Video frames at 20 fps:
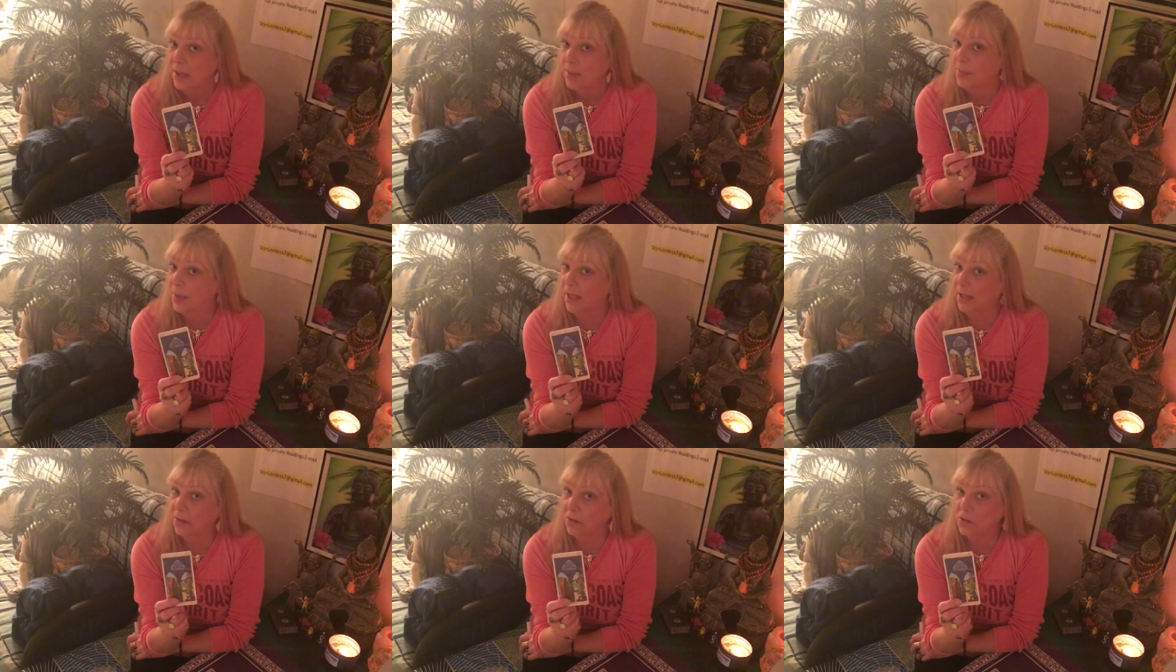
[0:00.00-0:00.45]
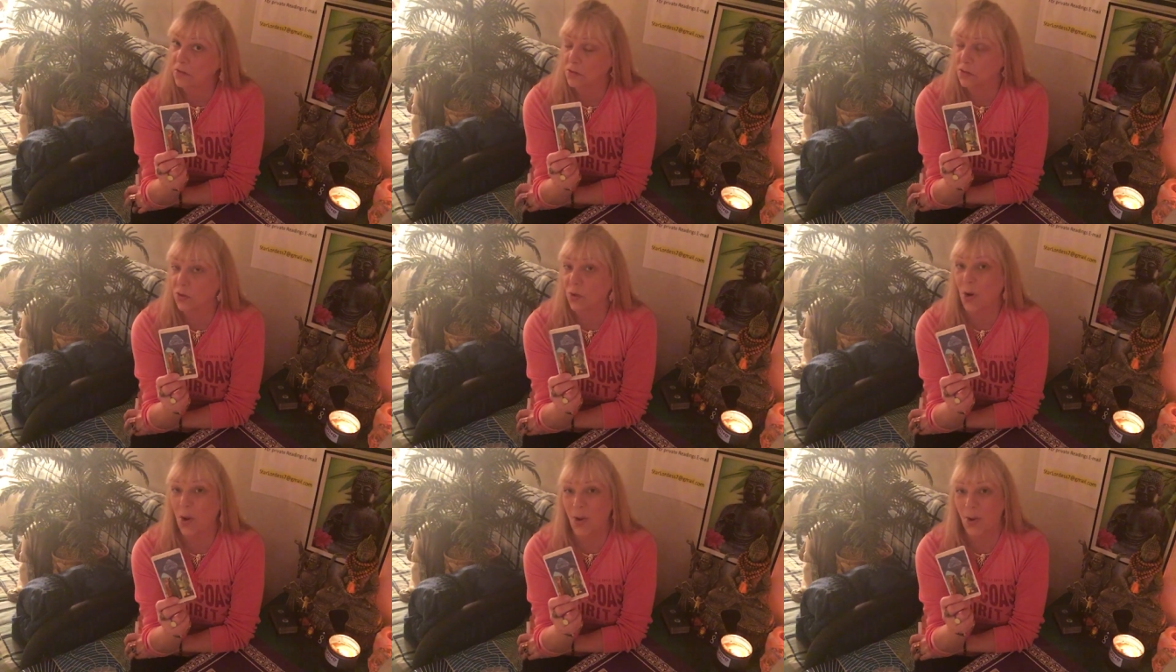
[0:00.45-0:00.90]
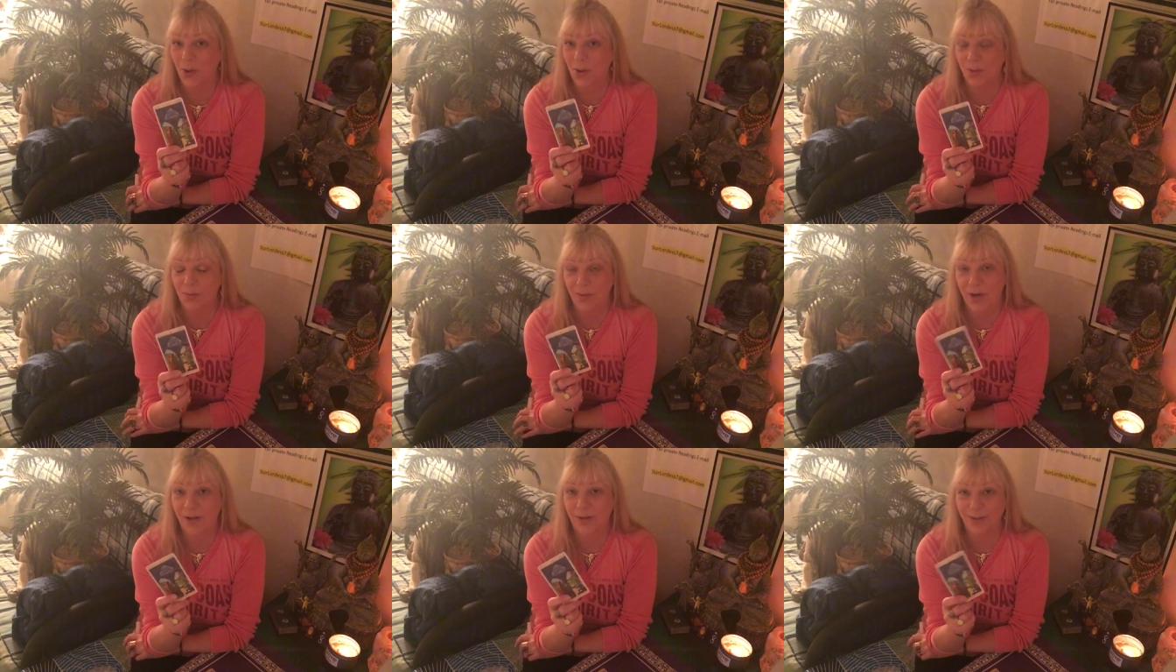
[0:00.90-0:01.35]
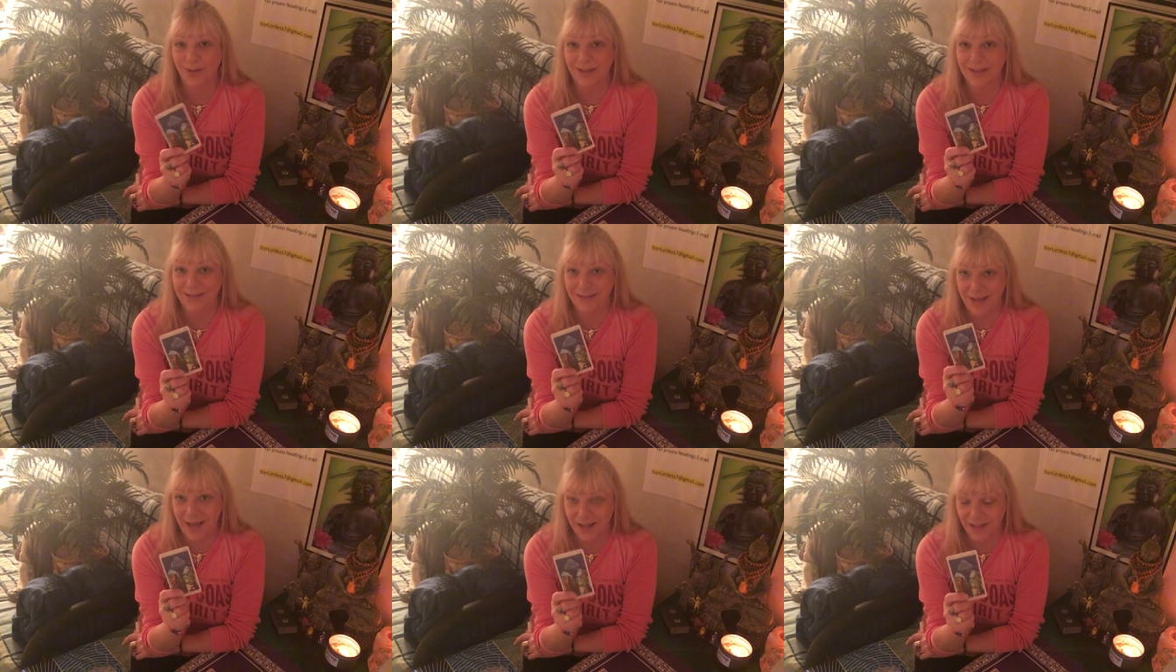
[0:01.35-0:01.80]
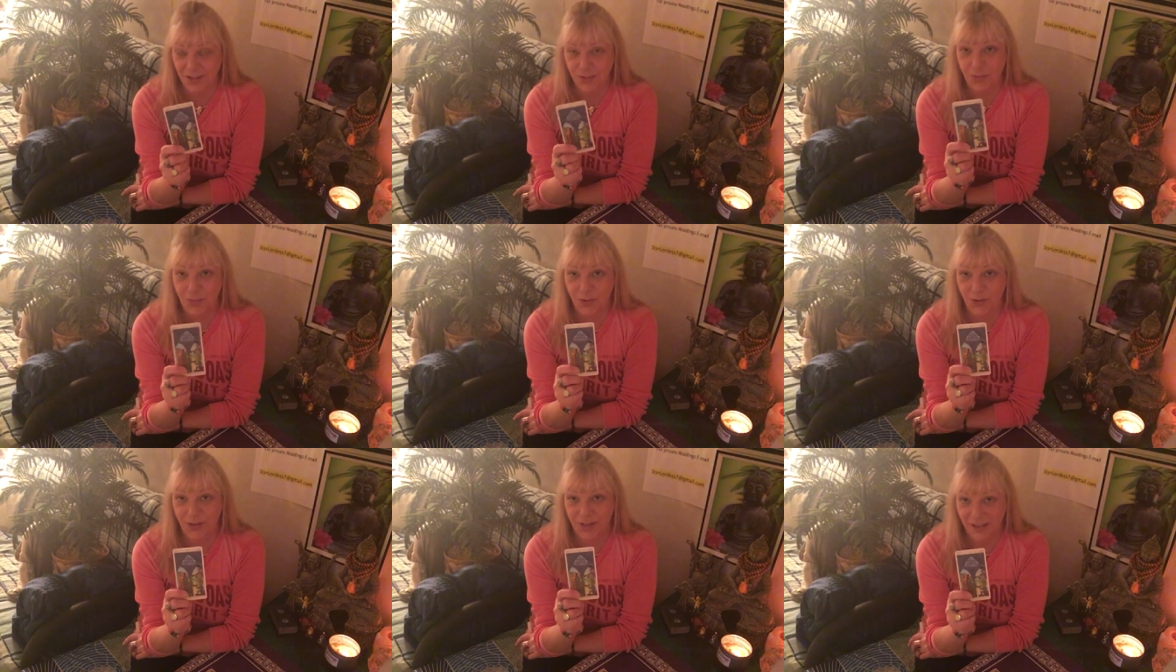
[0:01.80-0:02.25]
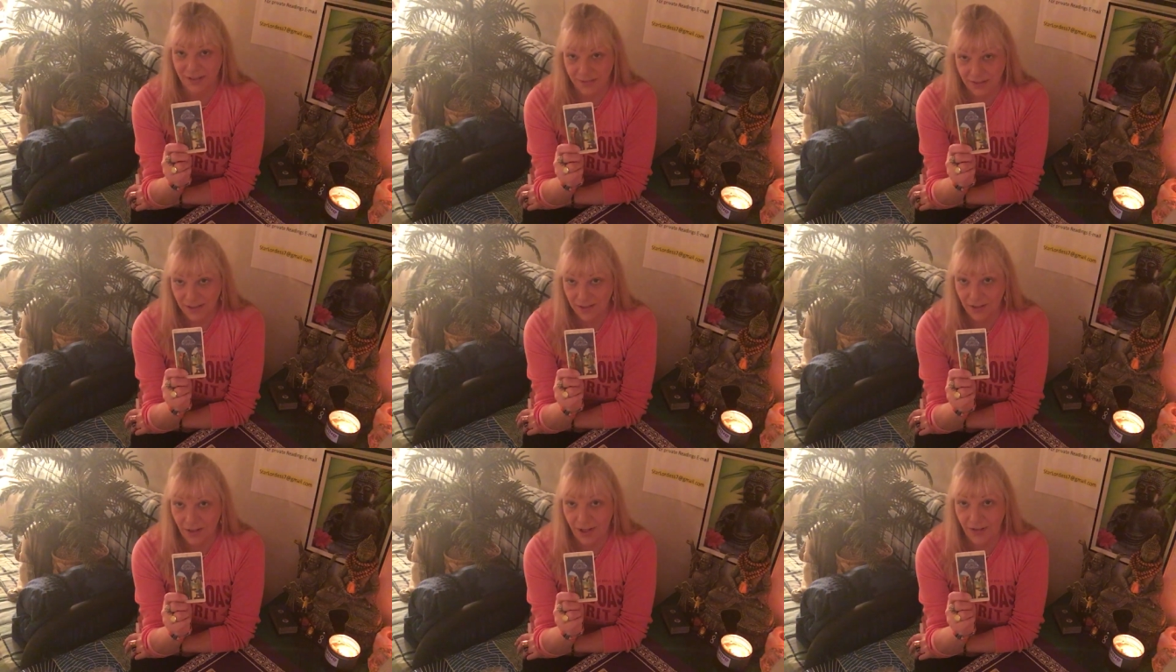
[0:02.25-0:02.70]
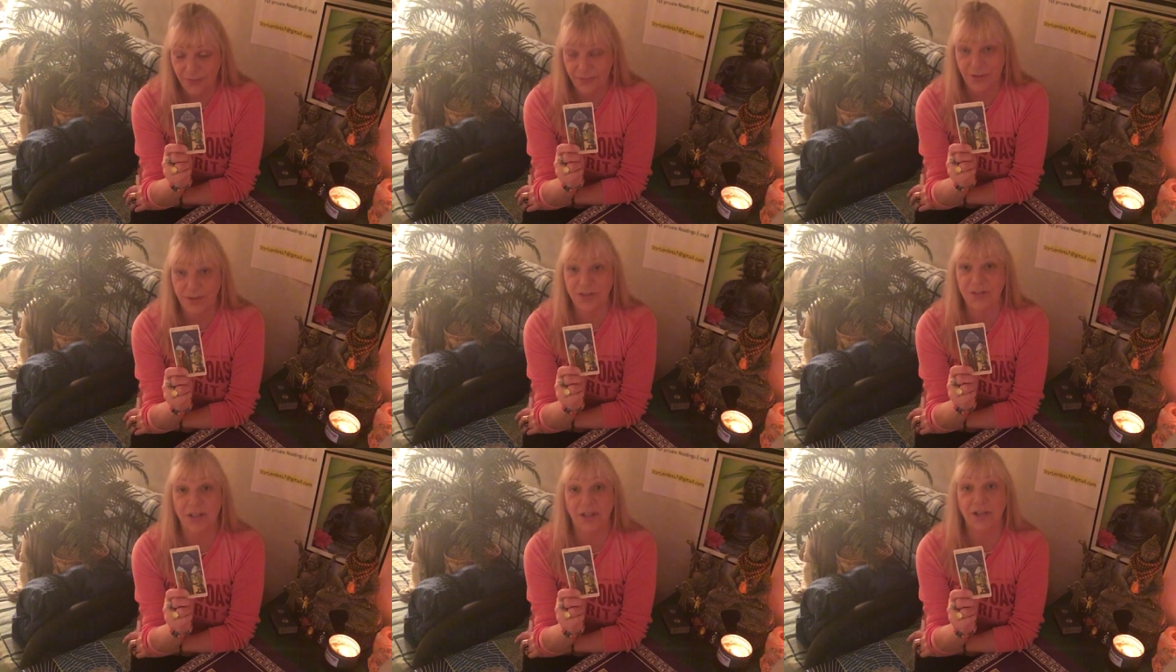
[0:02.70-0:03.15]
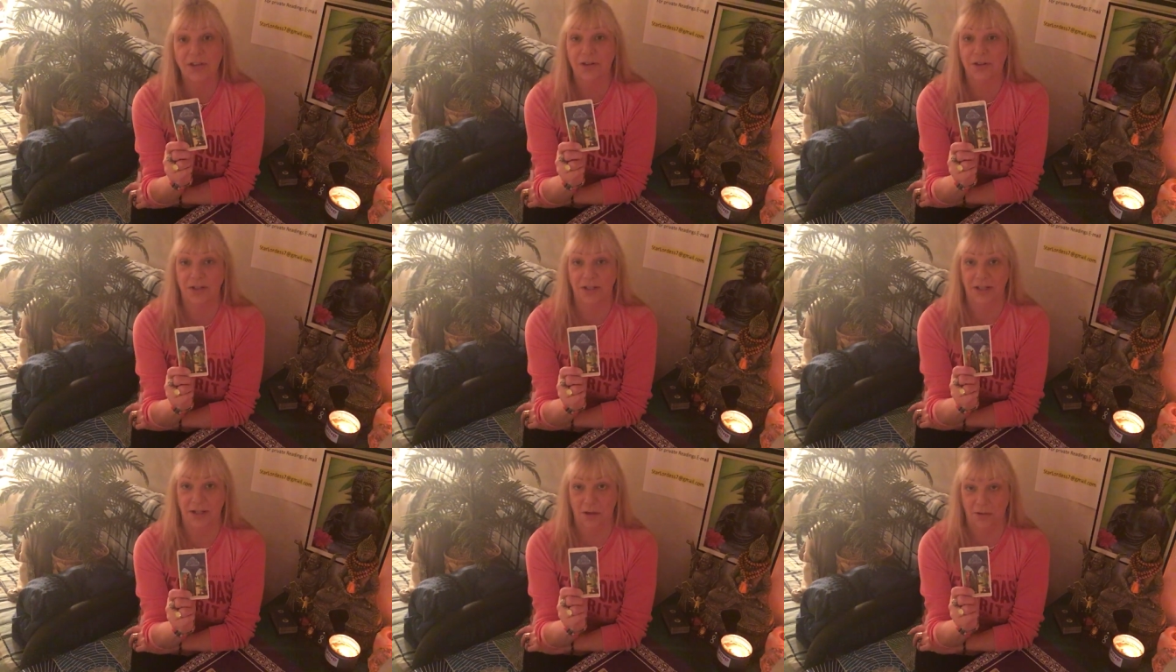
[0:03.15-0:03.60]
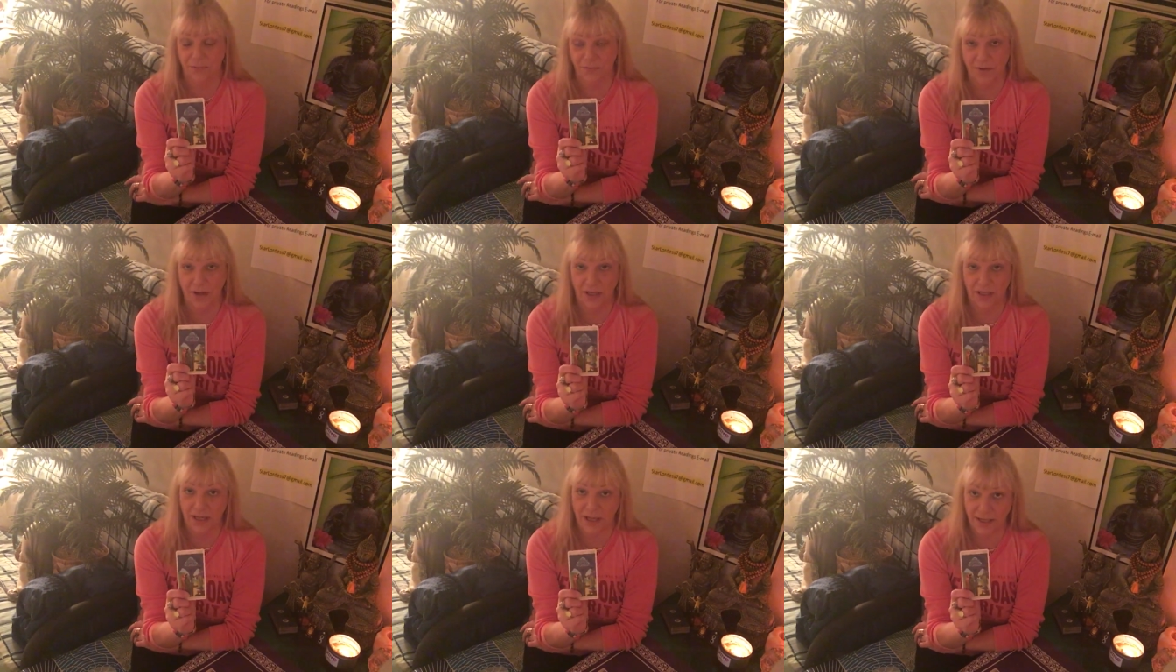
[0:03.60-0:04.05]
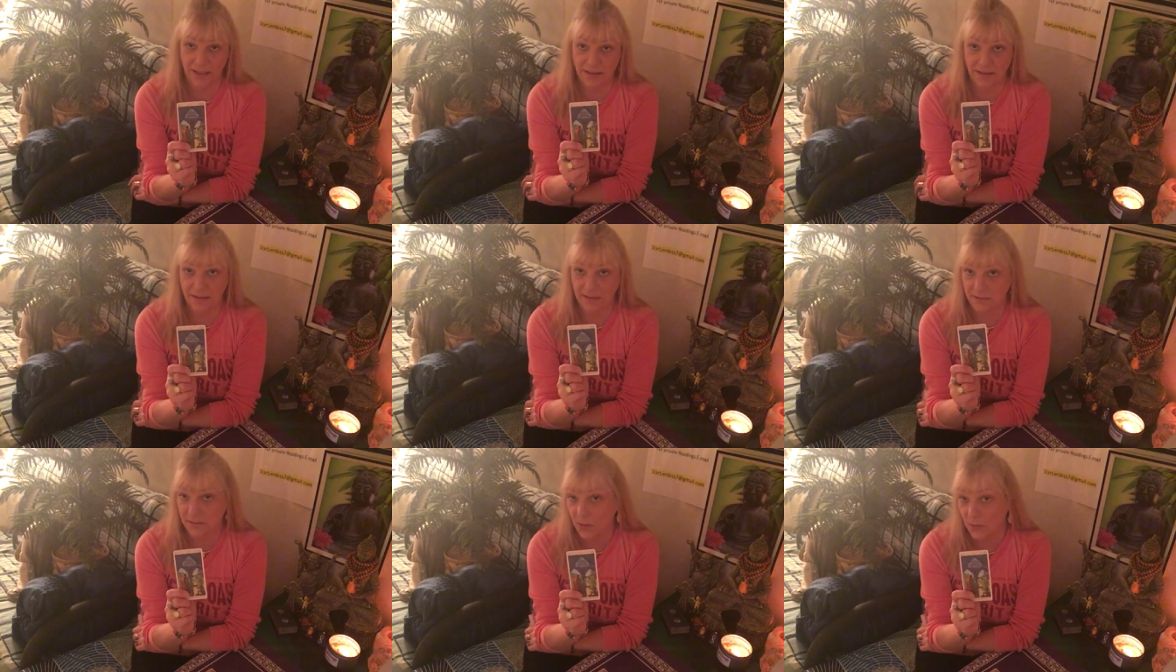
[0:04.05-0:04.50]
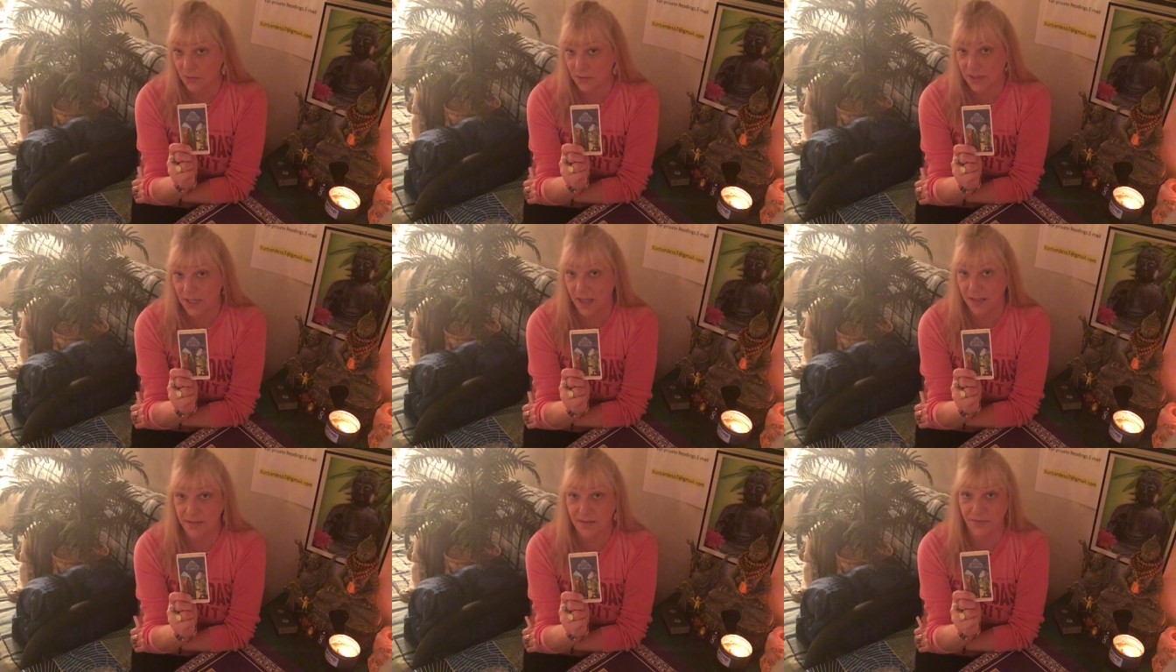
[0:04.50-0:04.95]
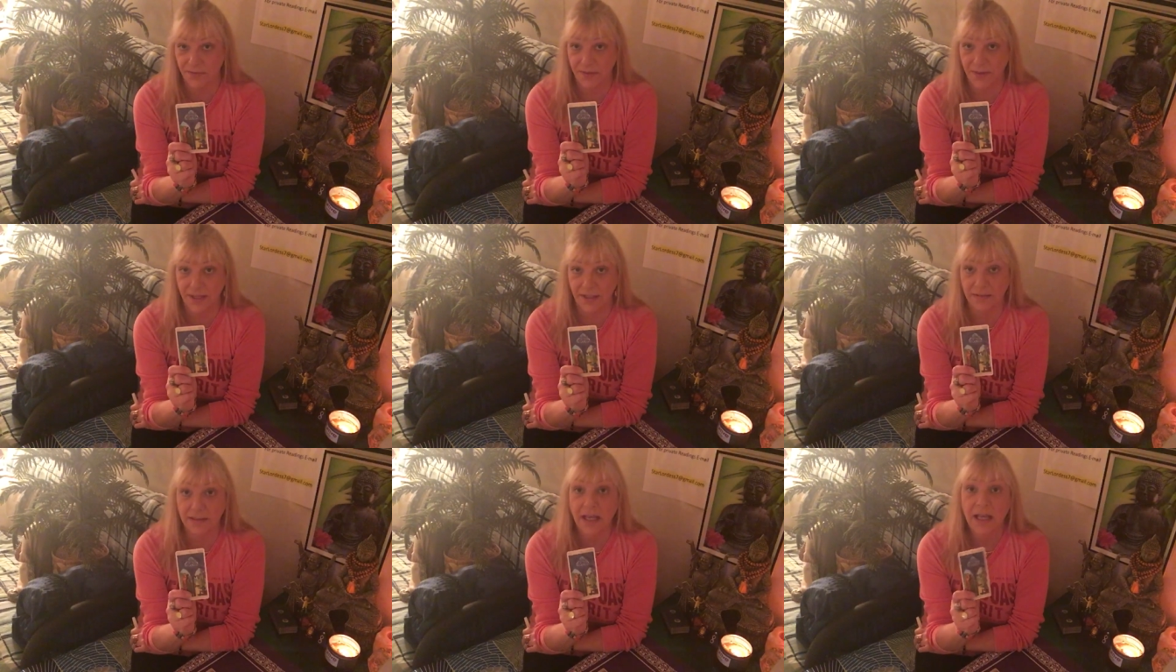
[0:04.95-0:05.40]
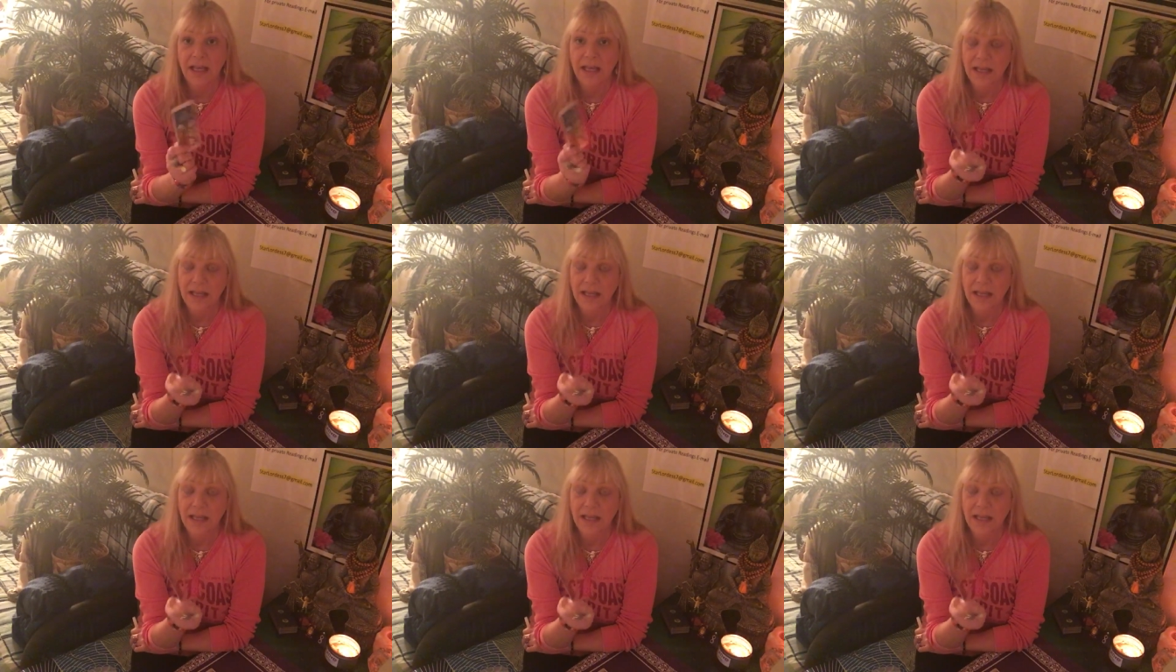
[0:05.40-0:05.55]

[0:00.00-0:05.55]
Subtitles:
Pentacles are all about the tangible things in life, our security, our finances, those kinds of things.